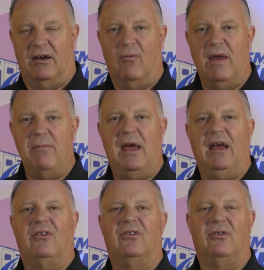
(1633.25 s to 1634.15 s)
We
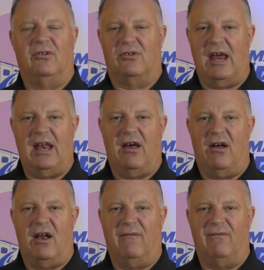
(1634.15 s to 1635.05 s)
make slide-out
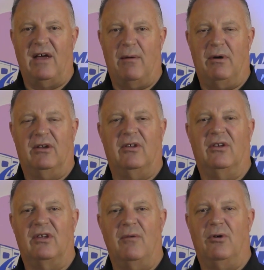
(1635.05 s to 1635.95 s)
awning fabrics at
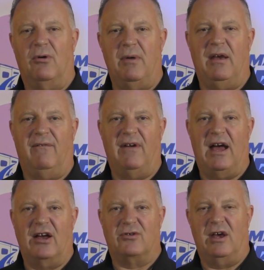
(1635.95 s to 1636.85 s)
SunPro
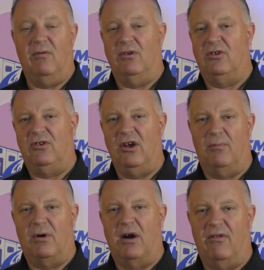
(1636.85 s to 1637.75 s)
Manufacturing, which is,
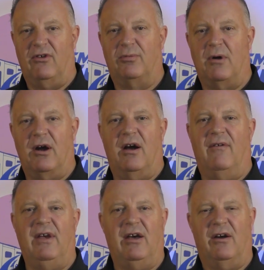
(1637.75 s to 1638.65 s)
part of the Smart
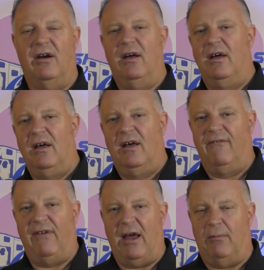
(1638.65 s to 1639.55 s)
RVer
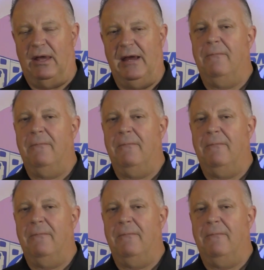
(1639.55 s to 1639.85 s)
family.